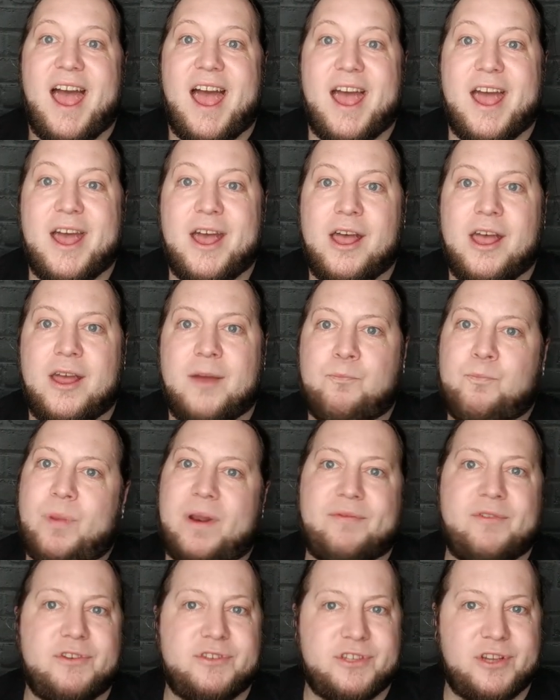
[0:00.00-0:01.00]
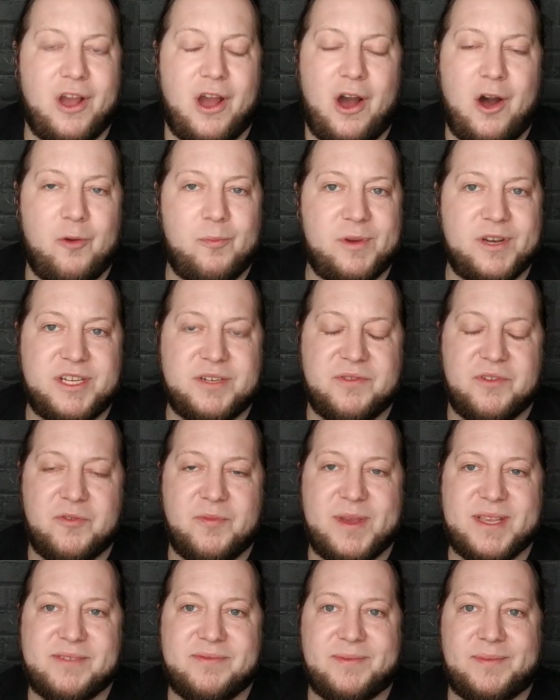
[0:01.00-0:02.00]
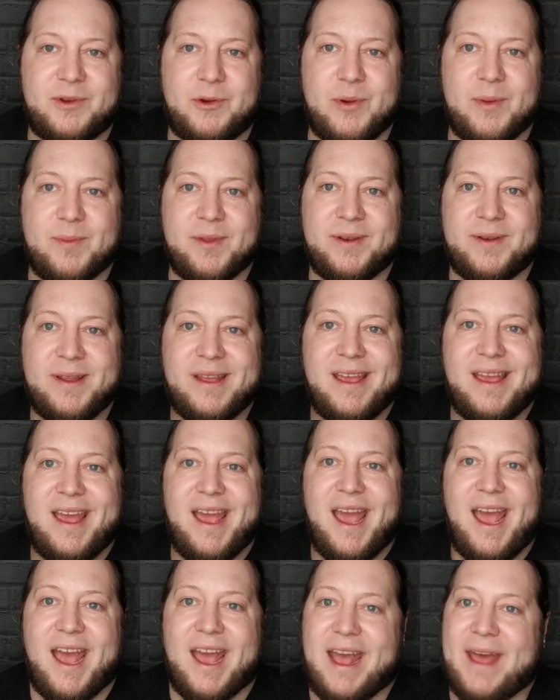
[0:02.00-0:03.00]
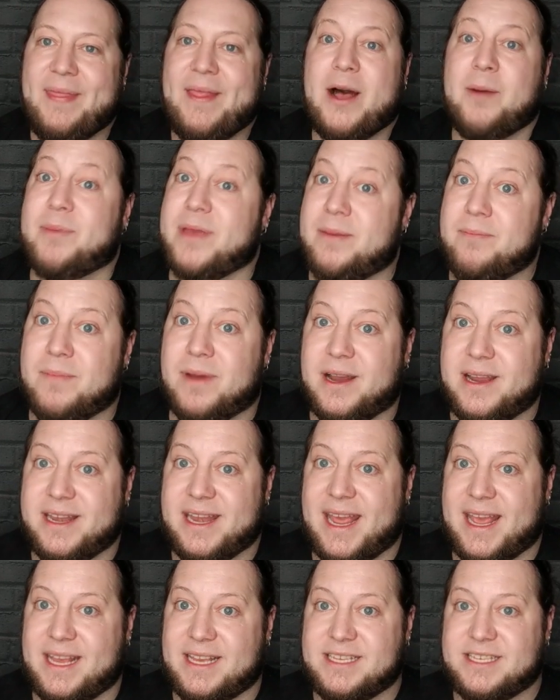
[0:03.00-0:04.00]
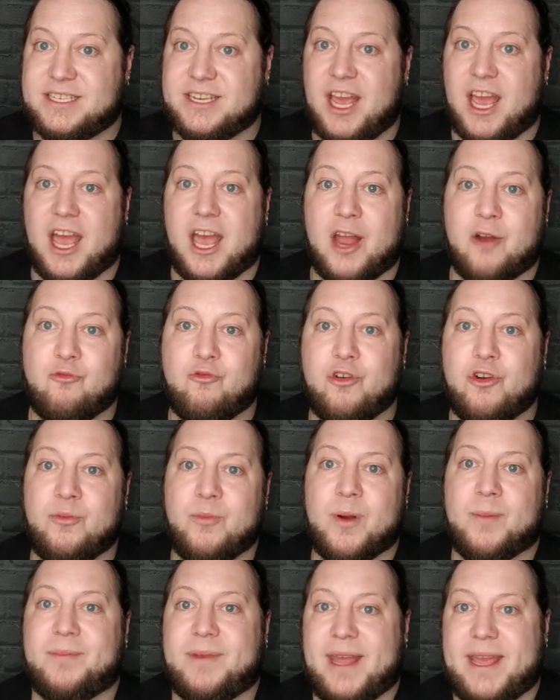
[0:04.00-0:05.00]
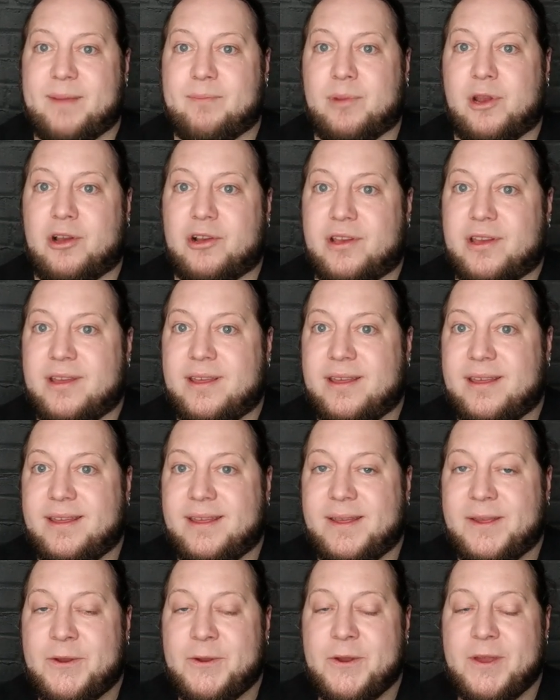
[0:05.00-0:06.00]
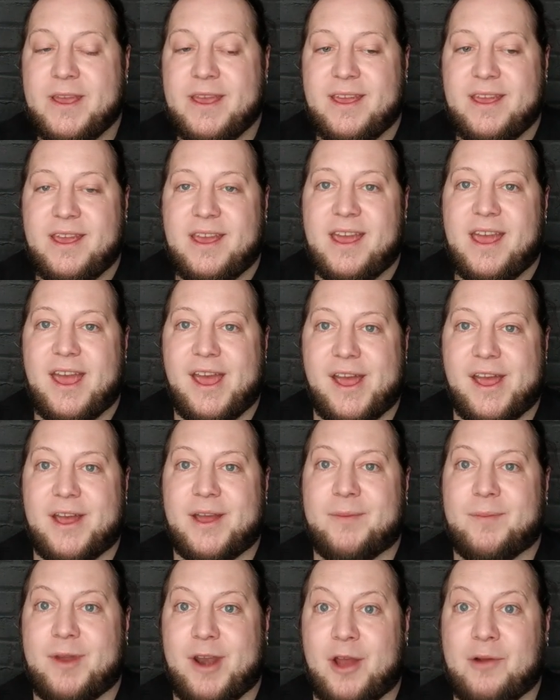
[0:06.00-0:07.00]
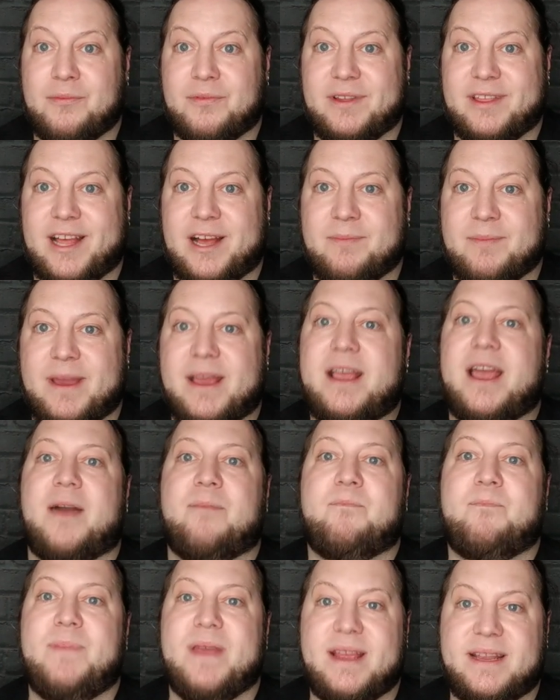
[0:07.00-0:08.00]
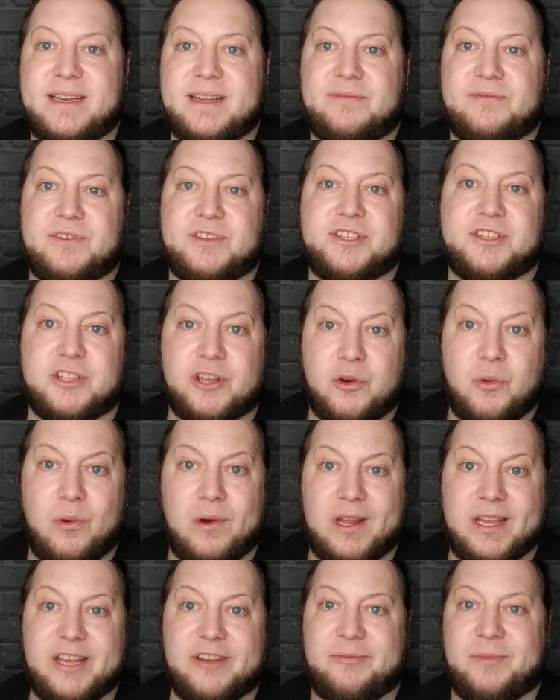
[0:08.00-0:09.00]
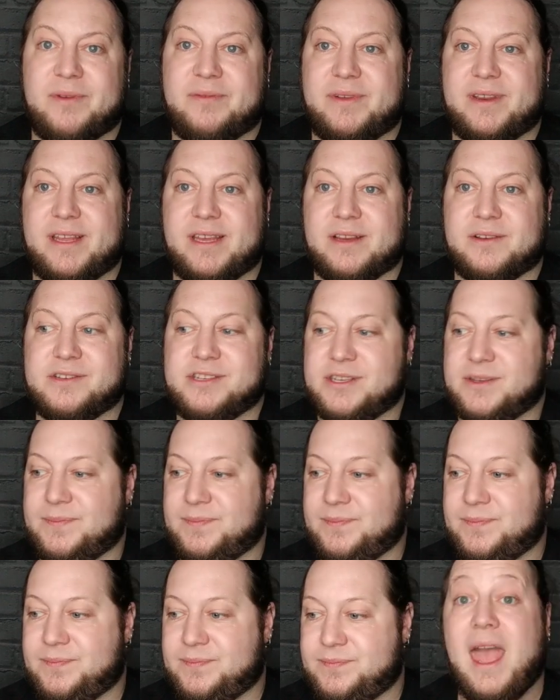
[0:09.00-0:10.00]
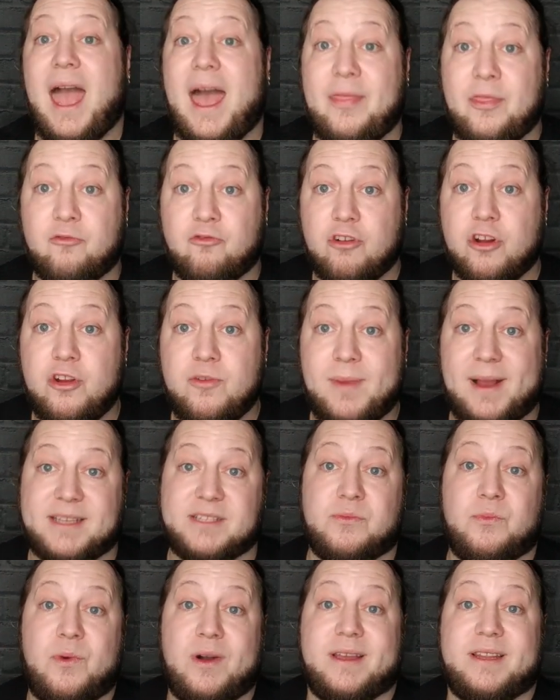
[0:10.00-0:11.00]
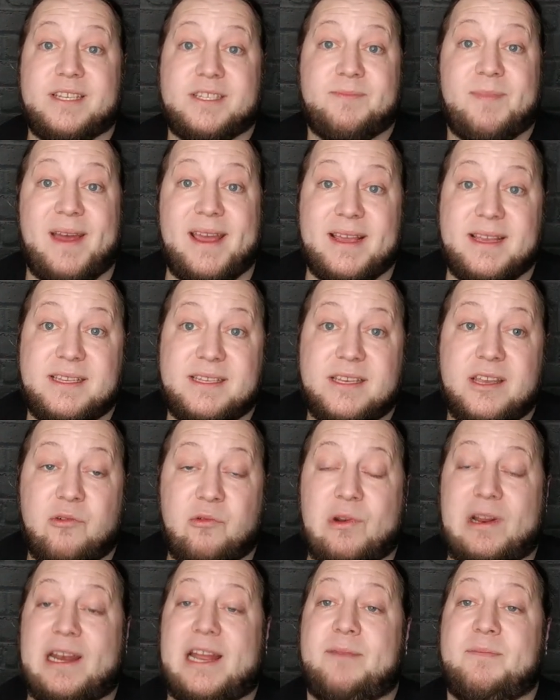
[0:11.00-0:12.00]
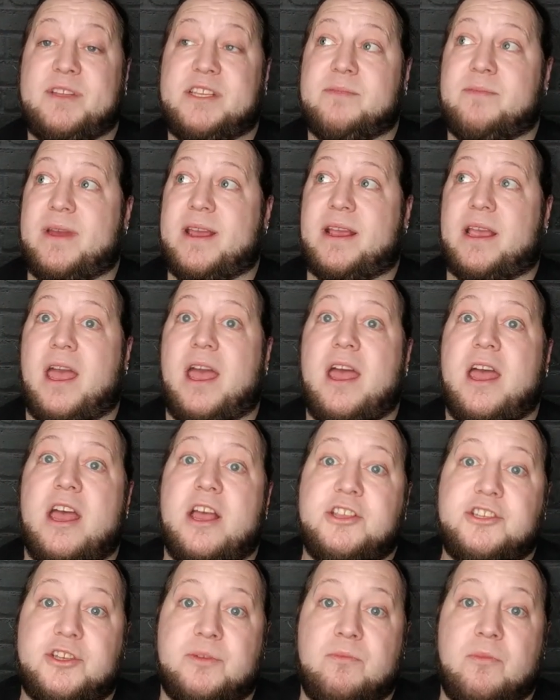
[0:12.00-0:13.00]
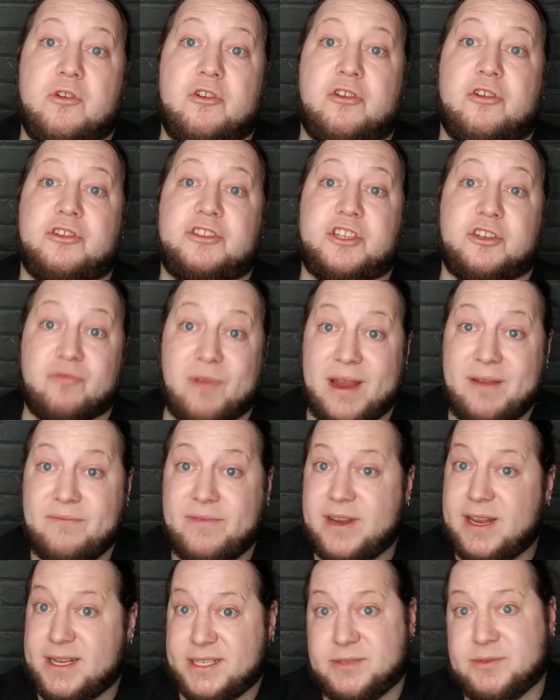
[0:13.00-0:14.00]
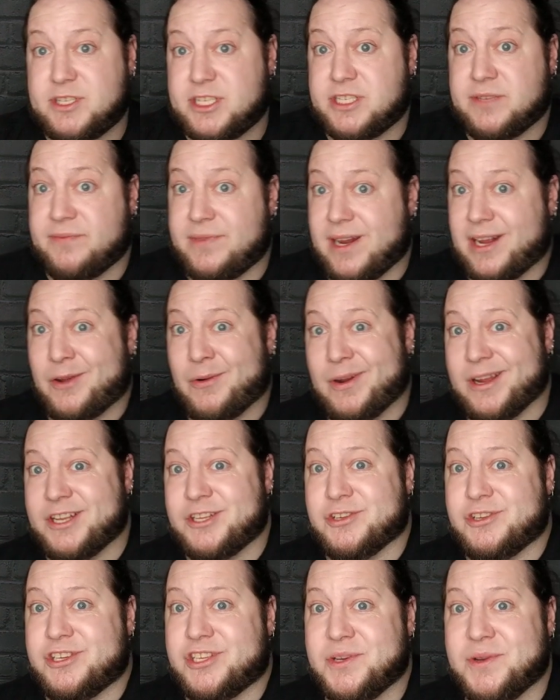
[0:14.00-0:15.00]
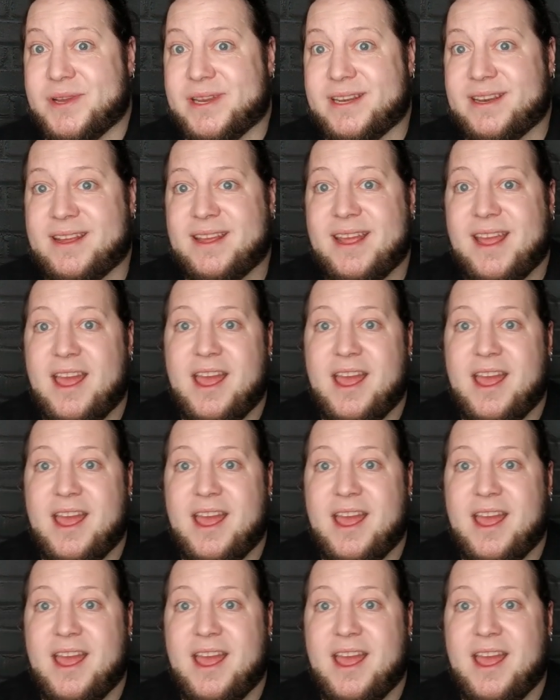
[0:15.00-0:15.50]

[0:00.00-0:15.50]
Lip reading: But I've also got a whole bunch of other bits of equipment, and that'll be in my next room update vlog. And hopefully that'll make a big difference to the quality of my videos. And the room as a wider space will allow me to make some more terrain videos, which is something I quite enjoy doing,